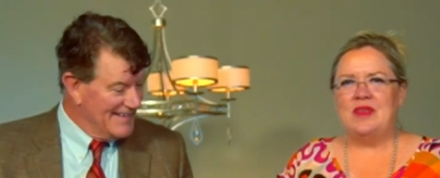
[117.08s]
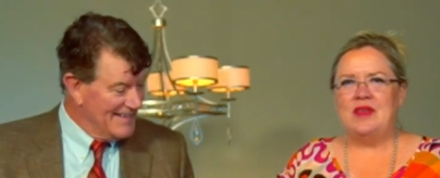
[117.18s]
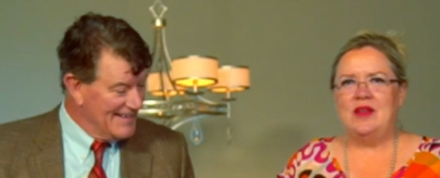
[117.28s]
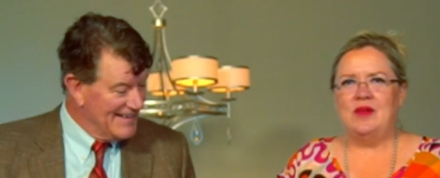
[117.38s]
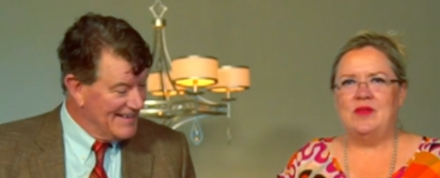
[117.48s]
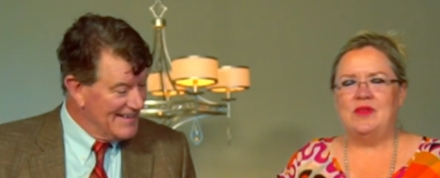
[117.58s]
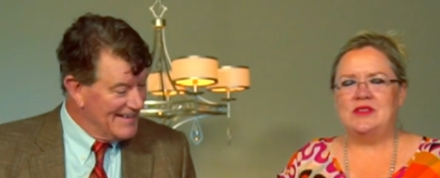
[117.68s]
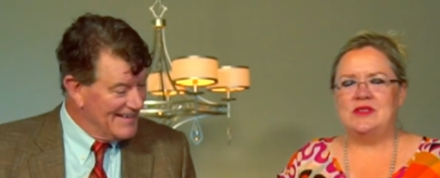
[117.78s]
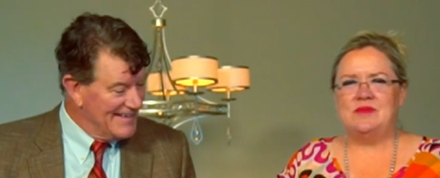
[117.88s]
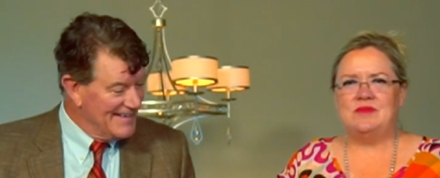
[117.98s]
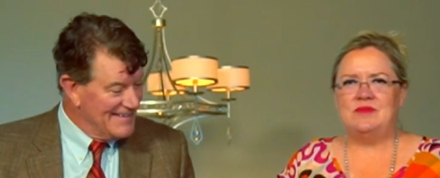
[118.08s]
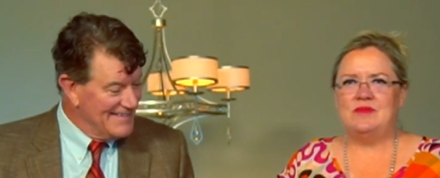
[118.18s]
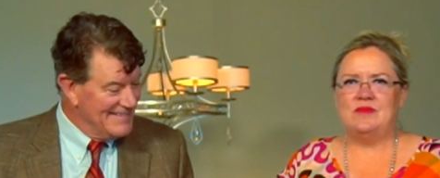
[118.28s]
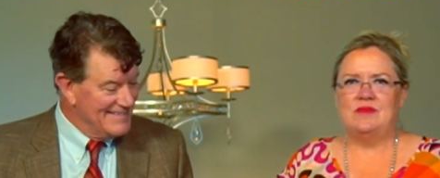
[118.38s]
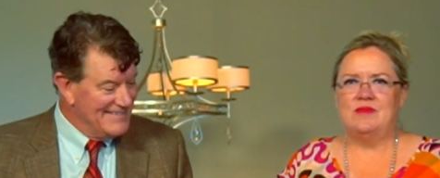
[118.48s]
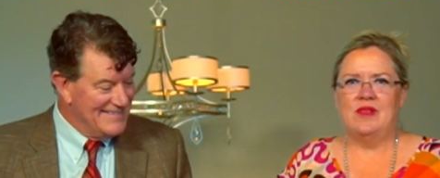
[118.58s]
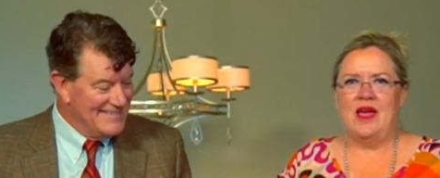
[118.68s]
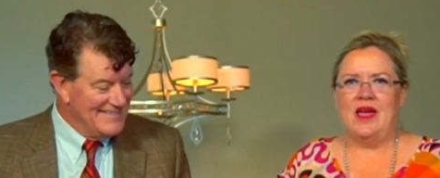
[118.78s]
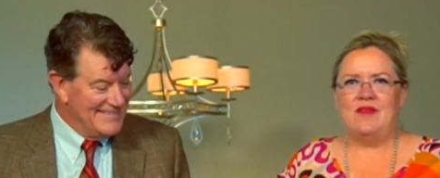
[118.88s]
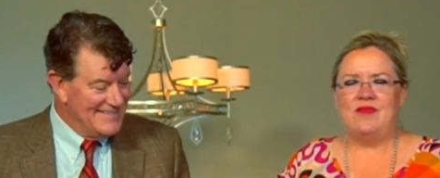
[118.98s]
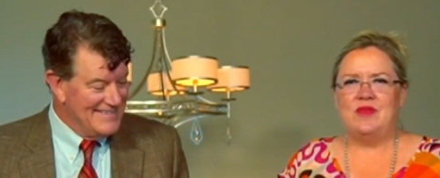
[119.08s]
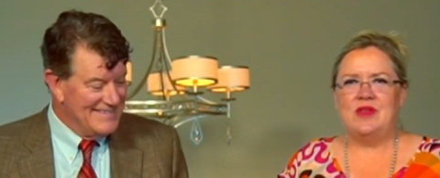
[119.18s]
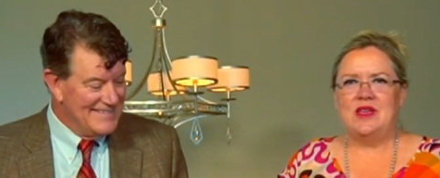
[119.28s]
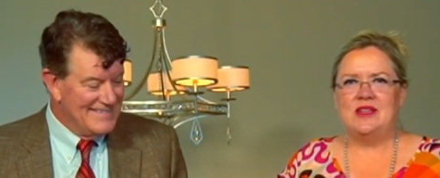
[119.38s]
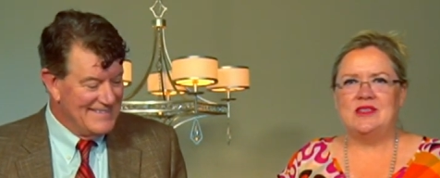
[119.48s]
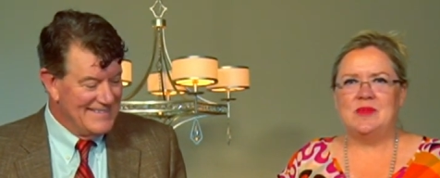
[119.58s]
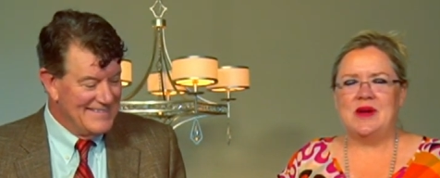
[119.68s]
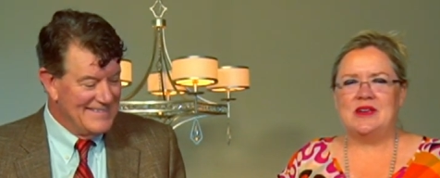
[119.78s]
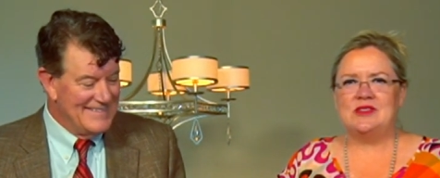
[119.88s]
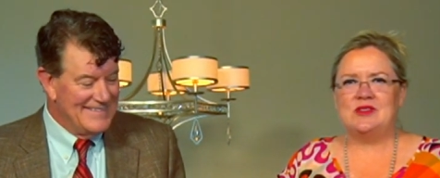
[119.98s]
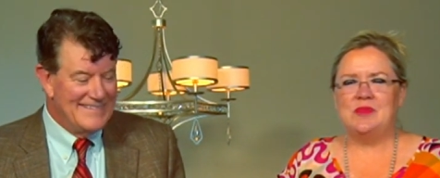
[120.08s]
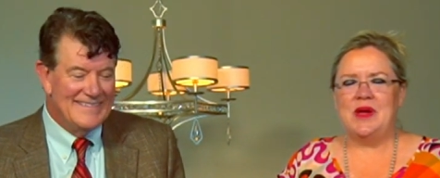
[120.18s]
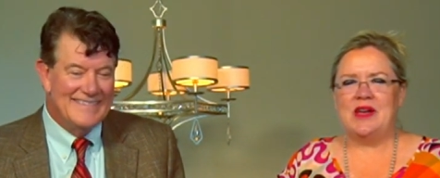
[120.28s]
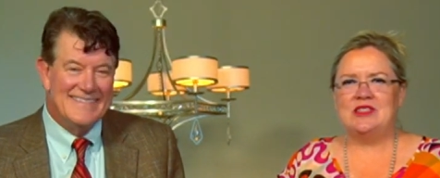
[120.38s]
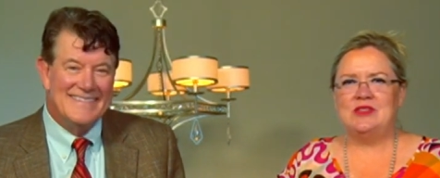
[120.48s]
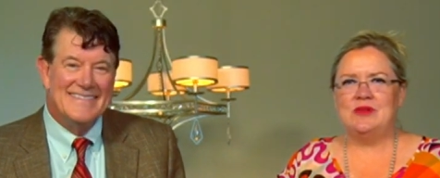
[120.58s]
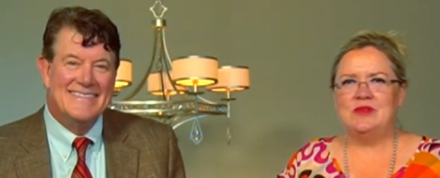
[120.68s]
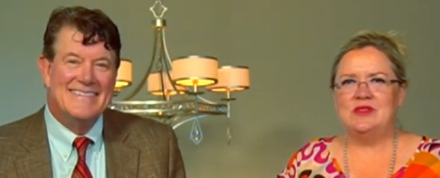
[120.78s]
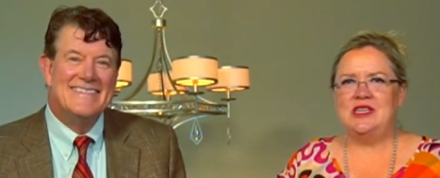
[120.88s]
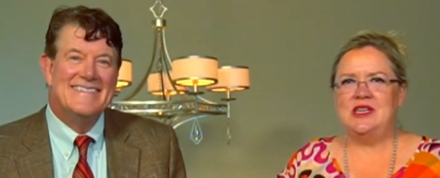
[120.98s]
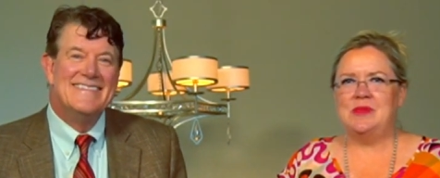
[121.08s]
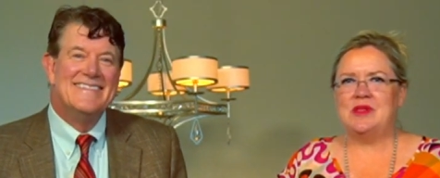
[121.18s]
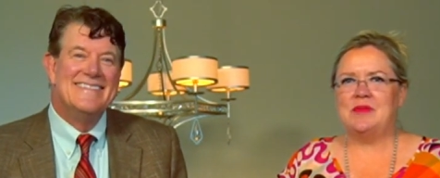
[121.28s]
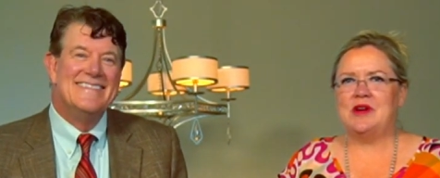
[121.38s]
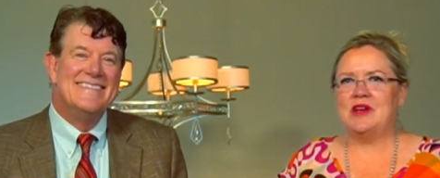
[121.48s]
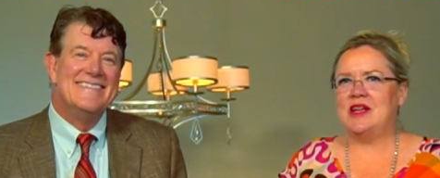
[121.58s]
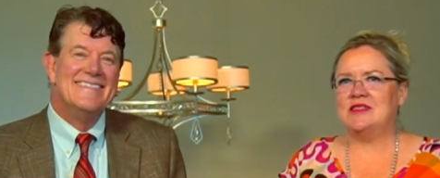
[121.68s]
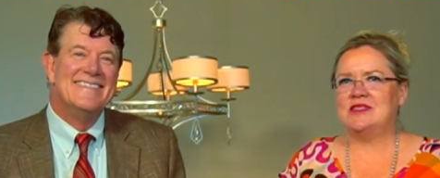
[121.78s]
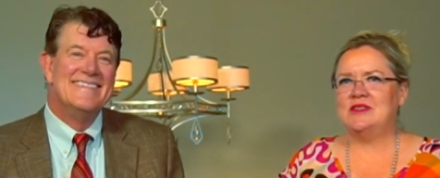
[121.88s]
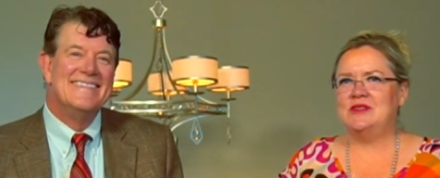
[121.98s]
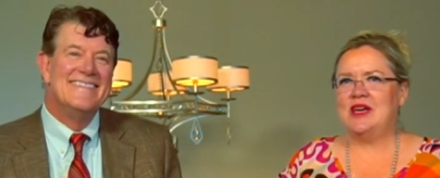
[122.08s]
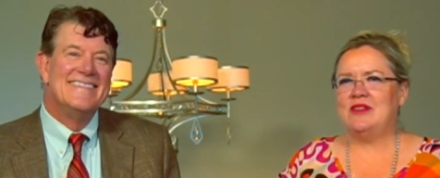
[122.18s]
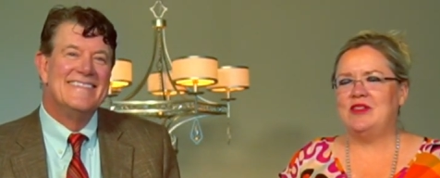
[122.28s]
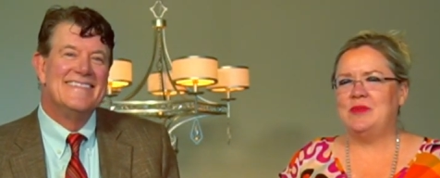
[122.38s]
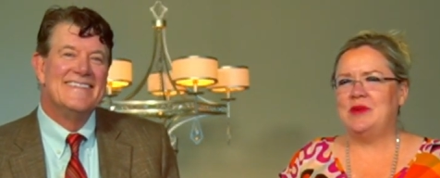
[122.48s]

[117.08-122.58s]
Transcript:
Speaker 1: you know, this life when kids go back to school, back into a routine, but the market has slowed down a little